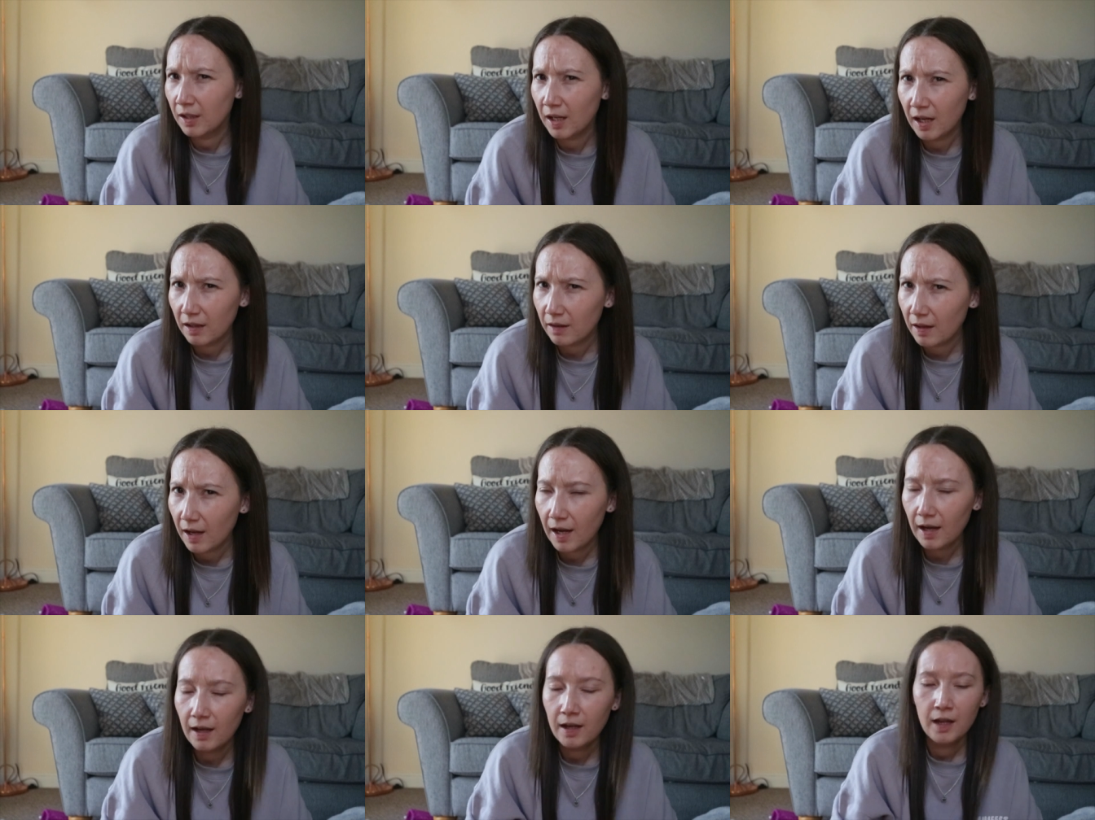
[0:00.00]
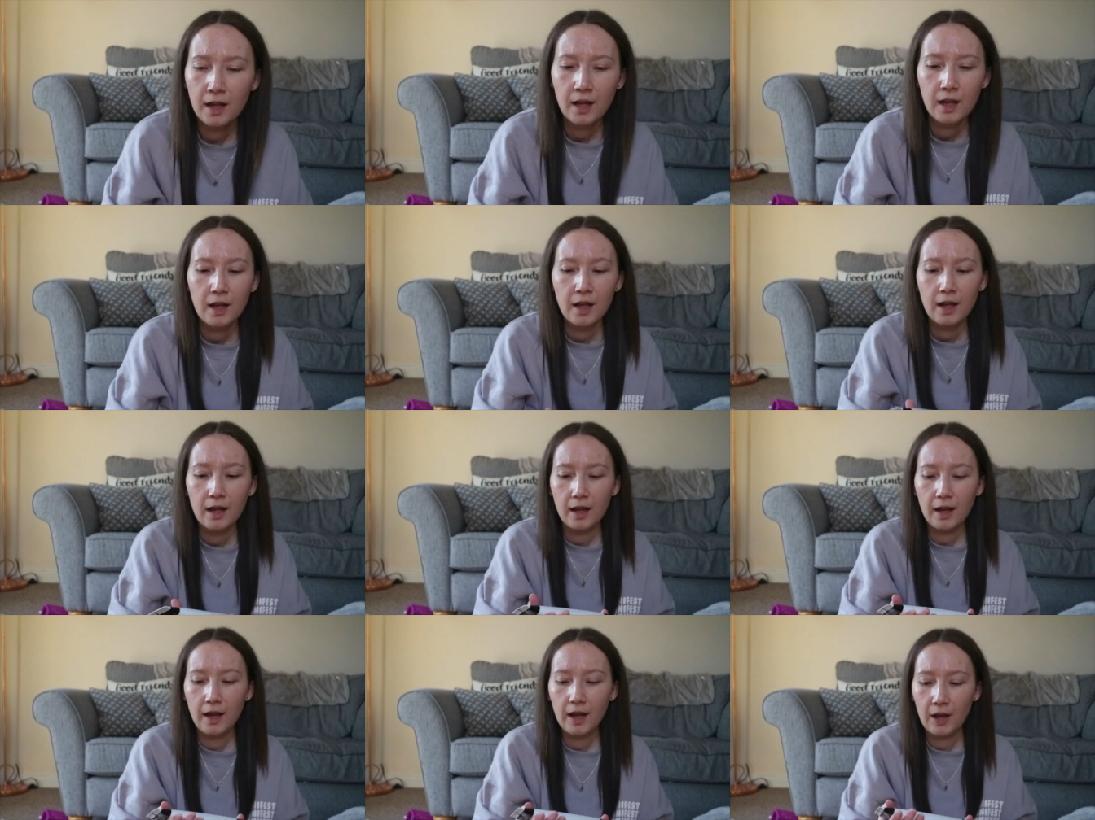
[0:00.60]
like that.
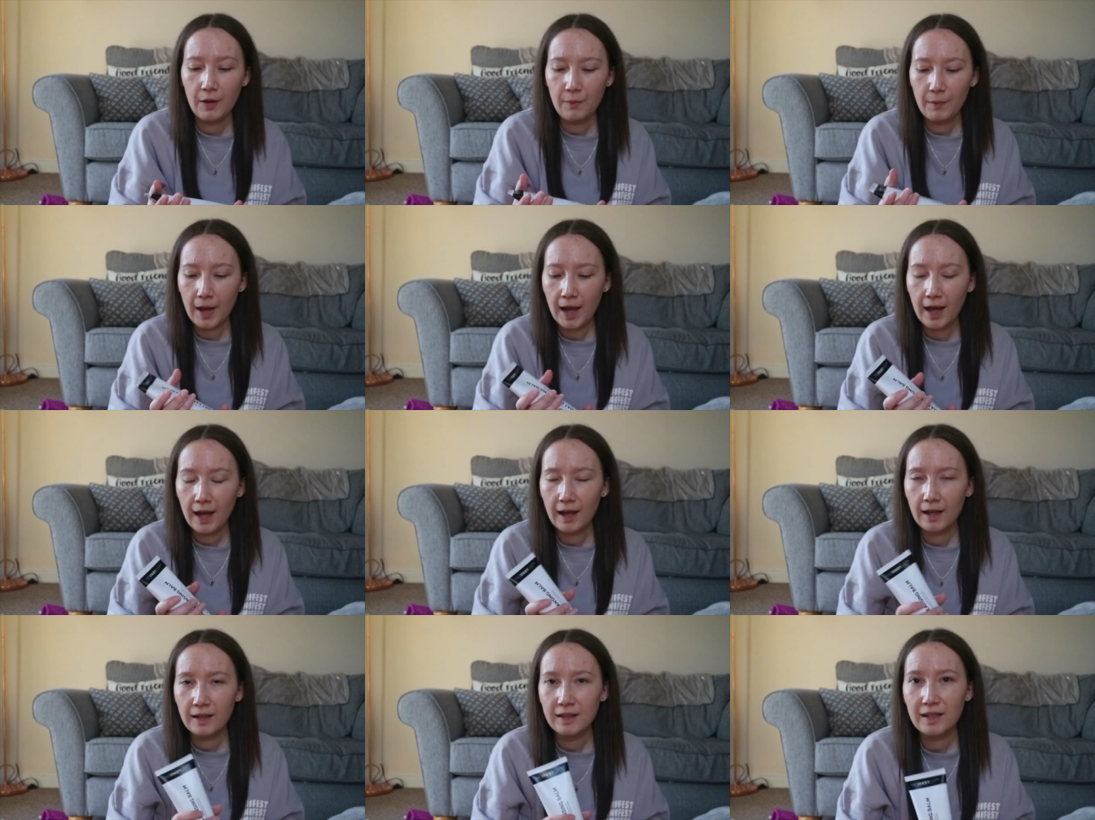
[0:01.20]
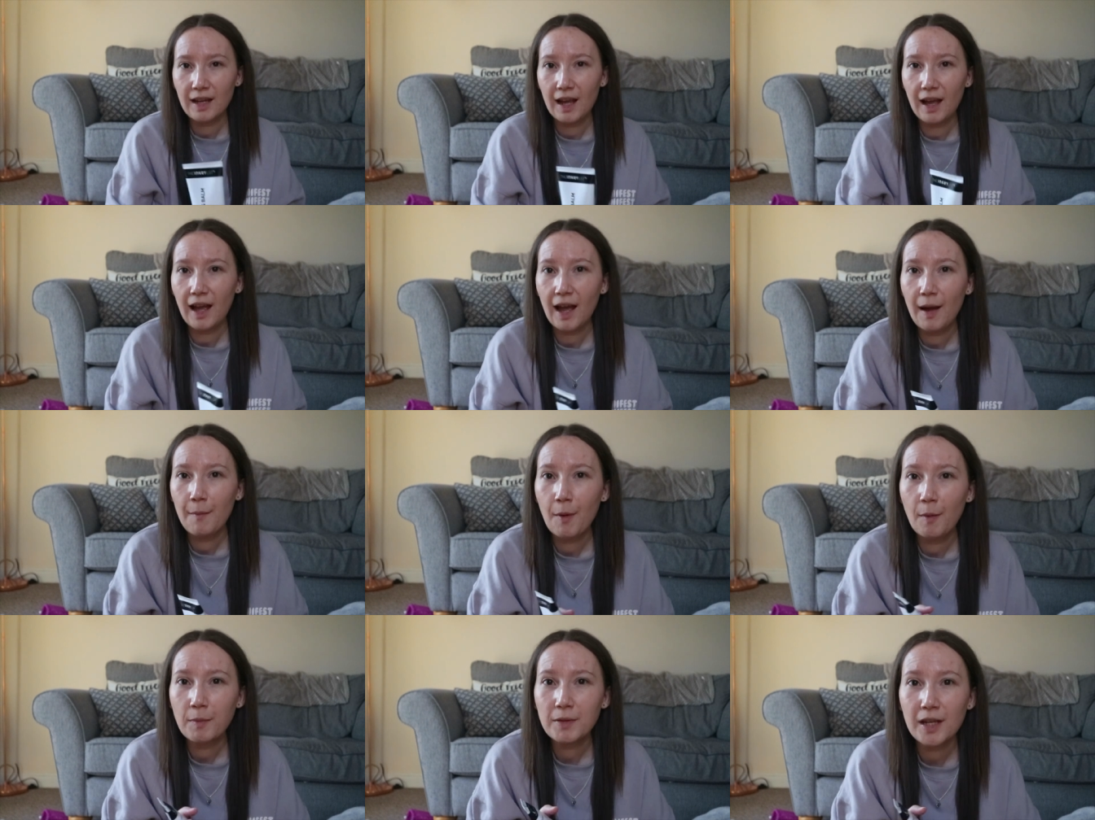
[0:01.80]
and
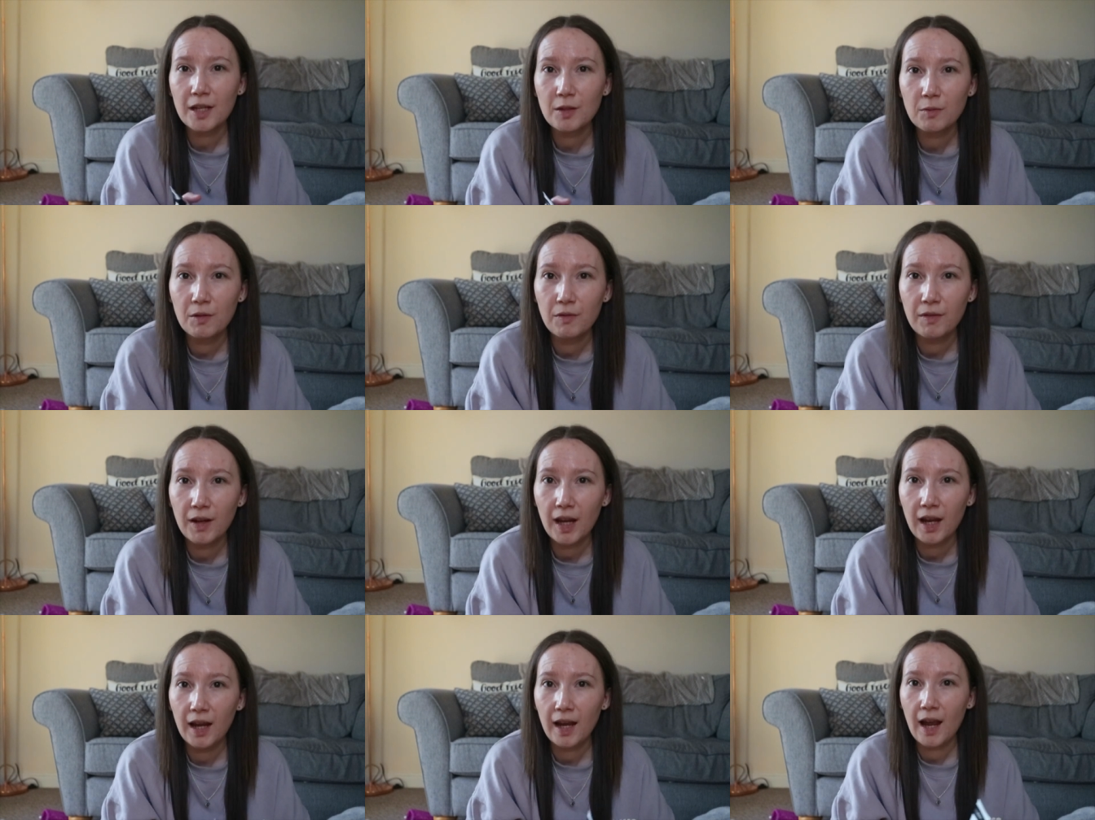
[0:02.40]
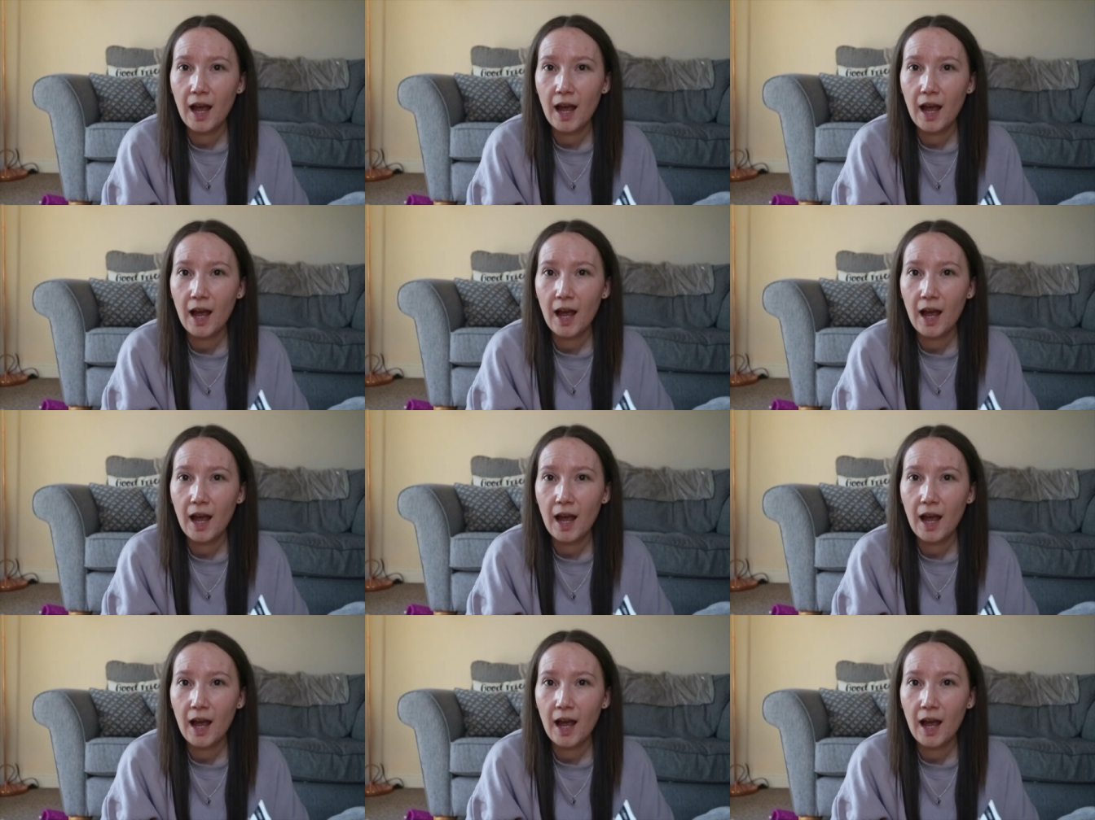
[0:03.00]
I'm obsessed with it.